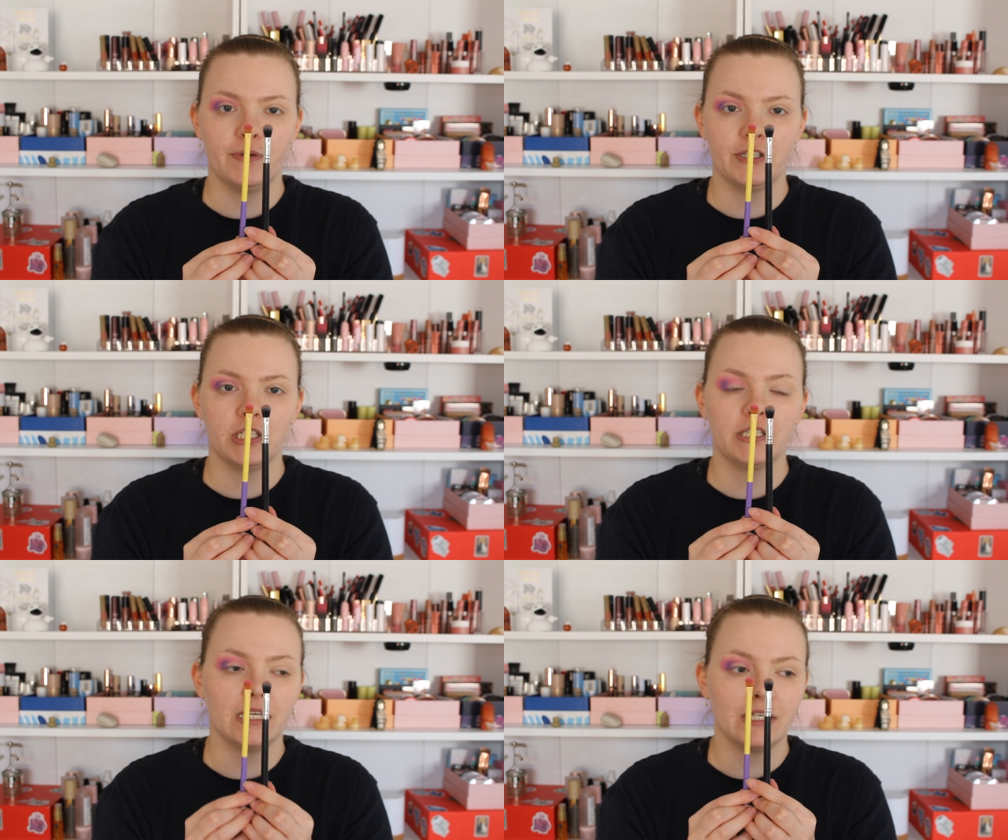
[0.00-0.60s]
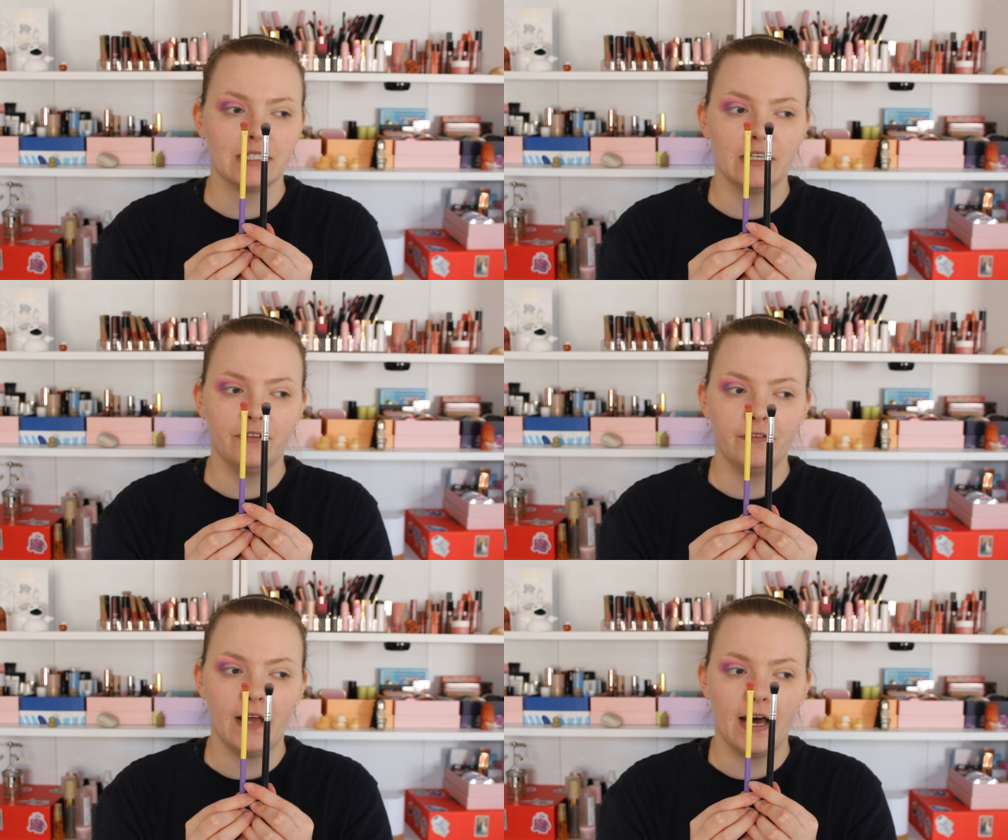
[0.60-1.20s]
But as you can see, it's still
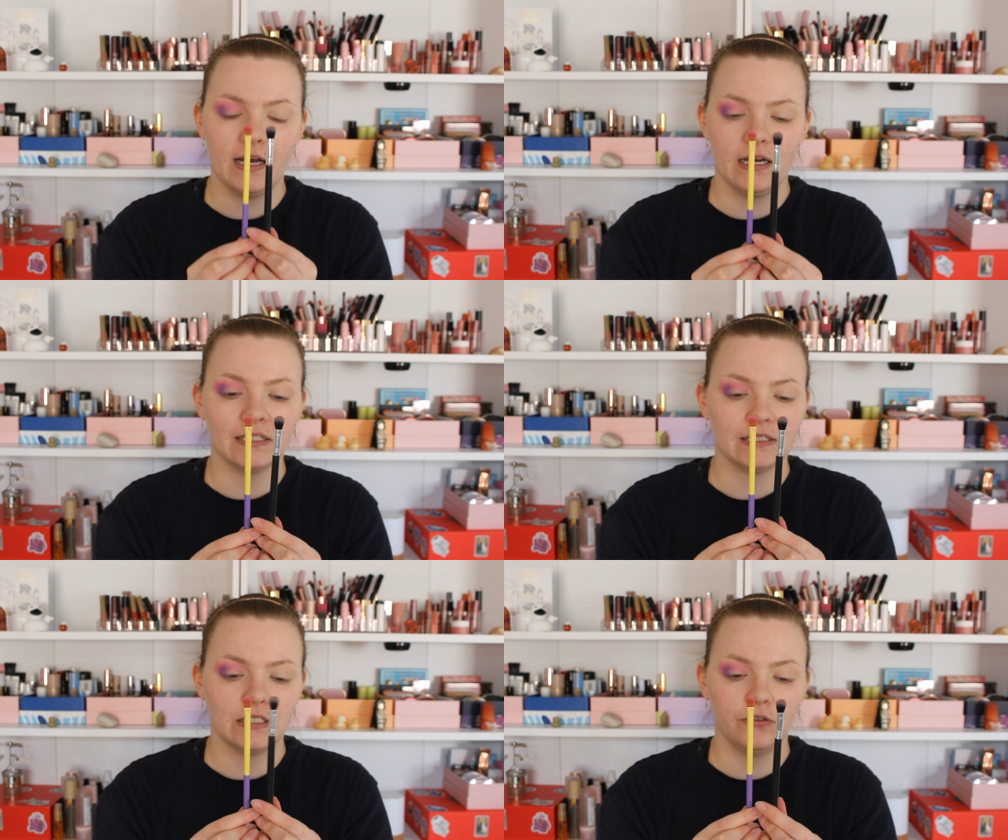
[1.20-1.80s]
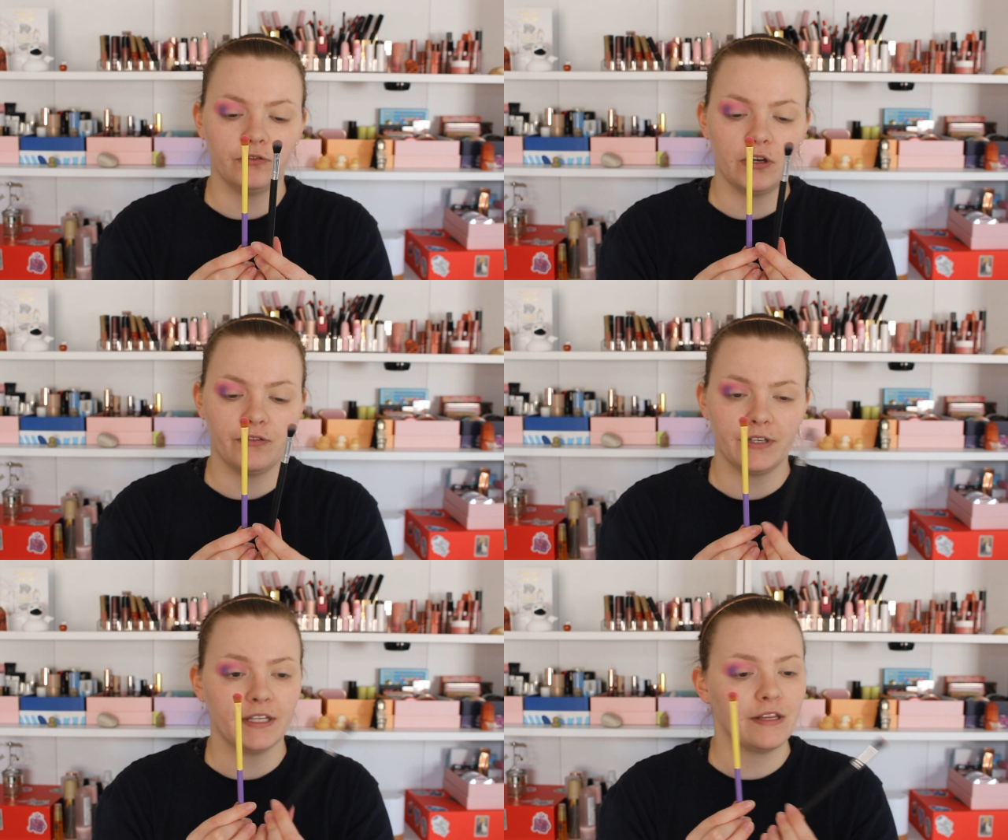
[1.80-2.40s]
flat and still
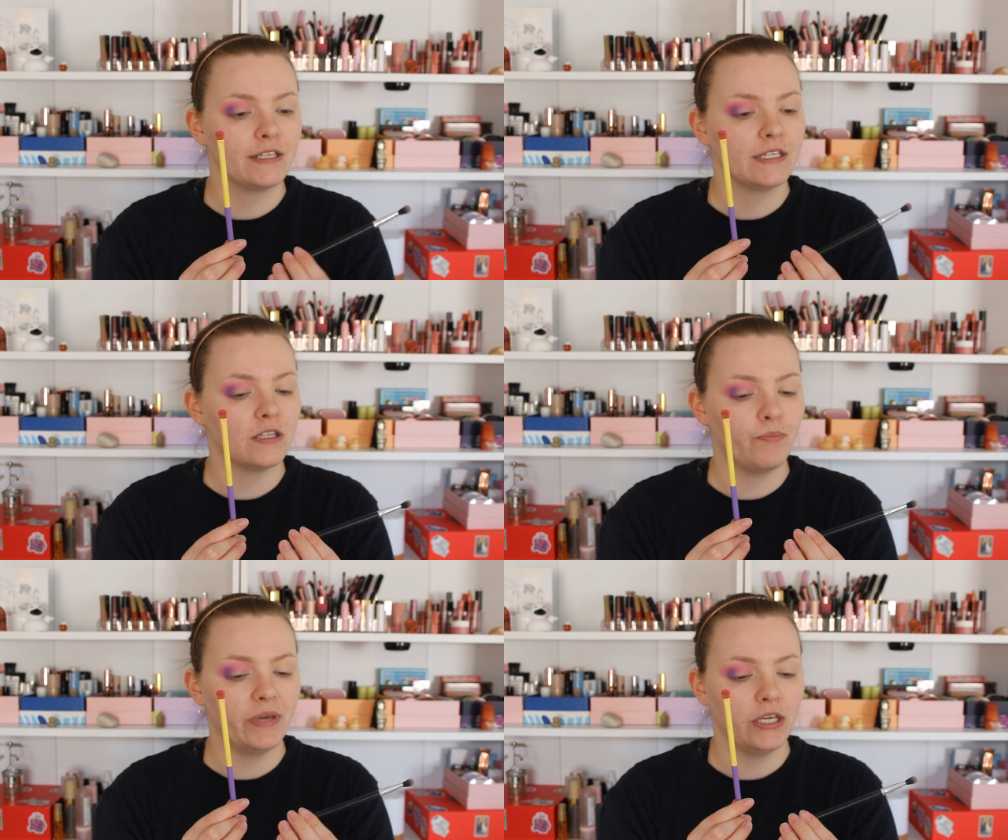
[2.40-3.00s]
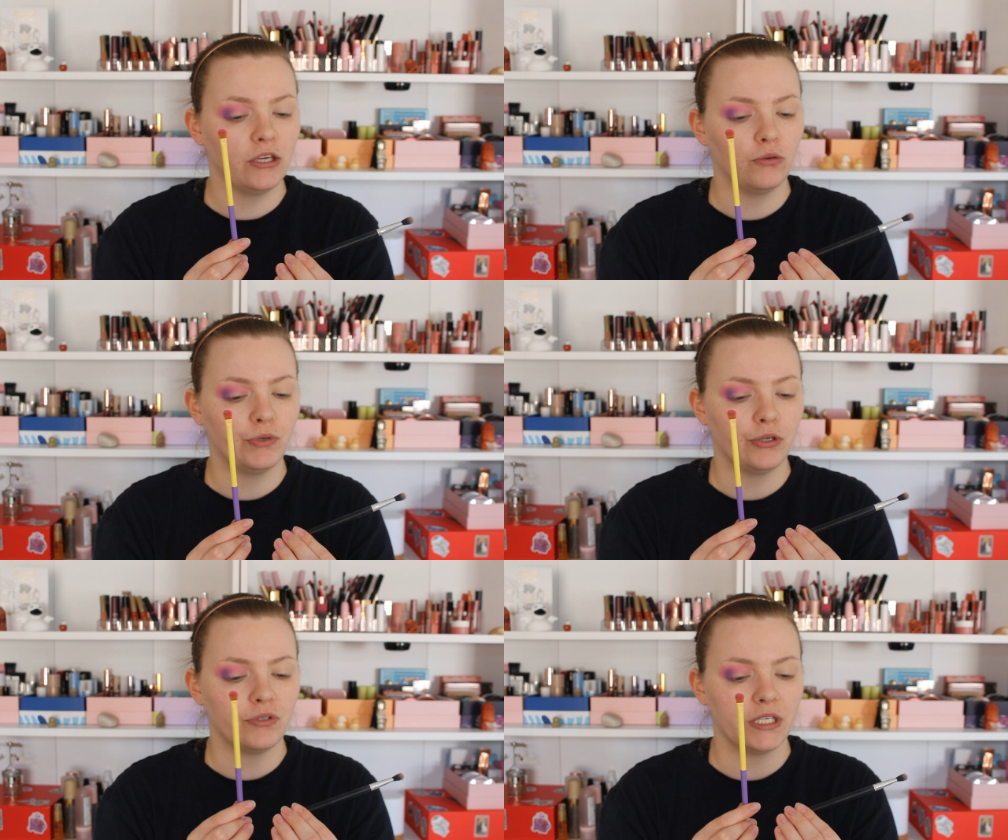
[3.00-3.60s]
fluffy. This is the BU
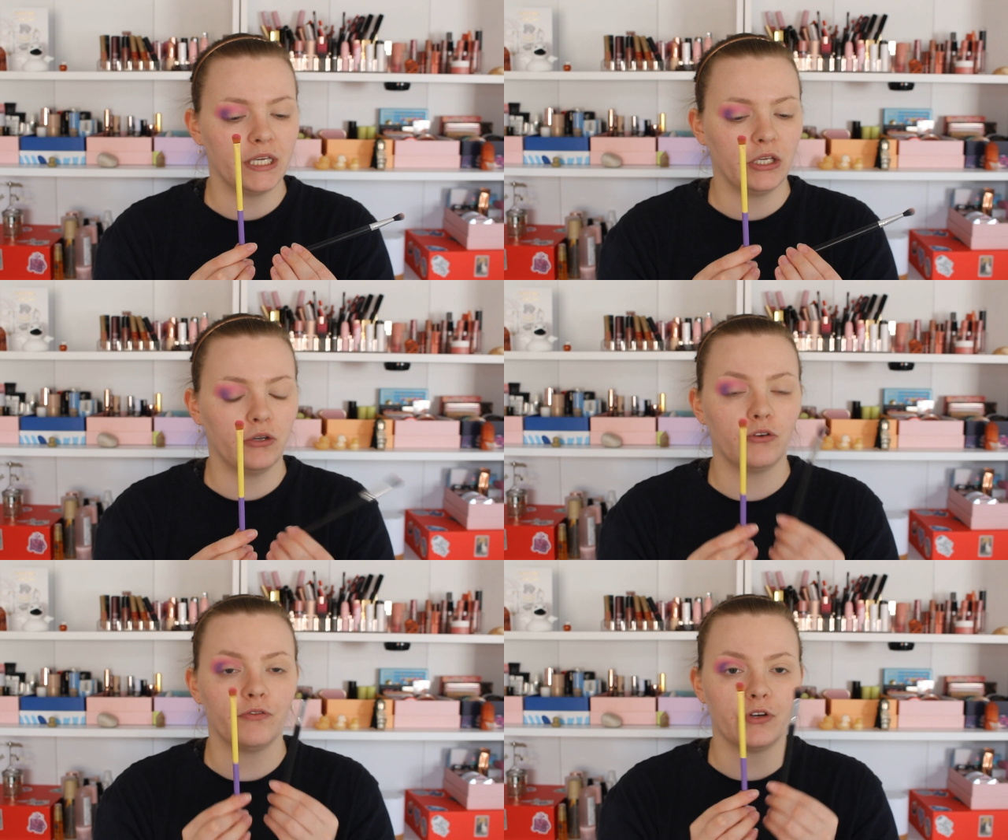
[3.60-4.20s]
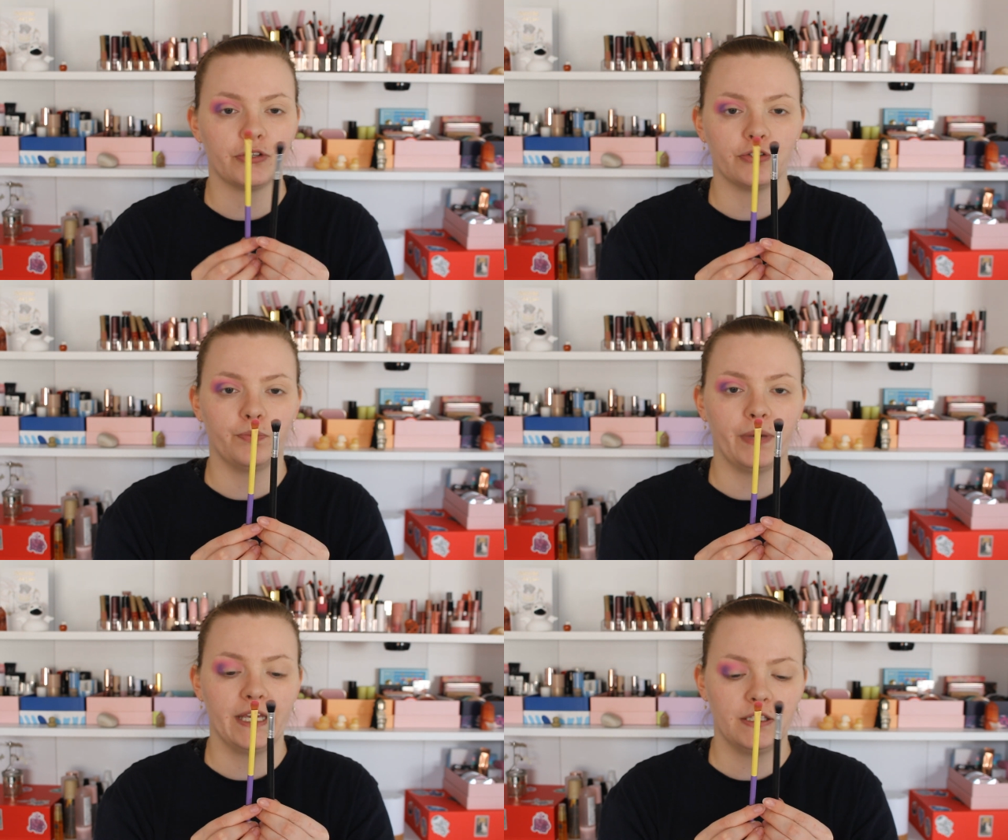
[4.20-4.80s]
Beauty Universal
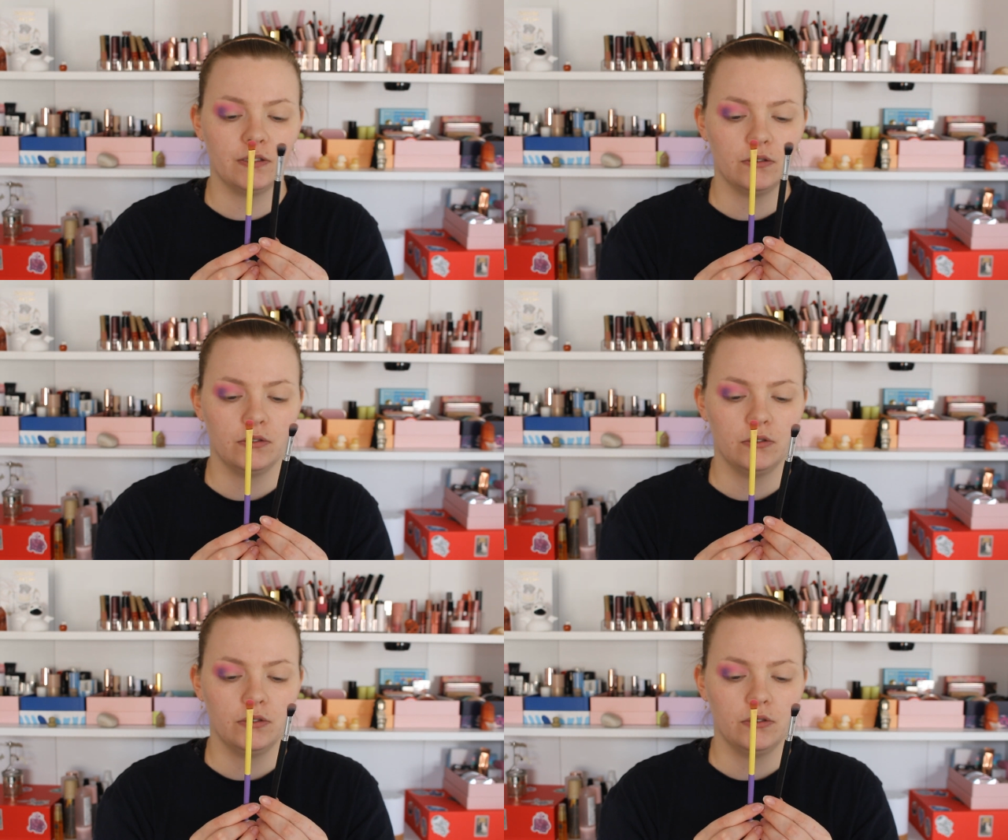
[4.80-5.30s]
Base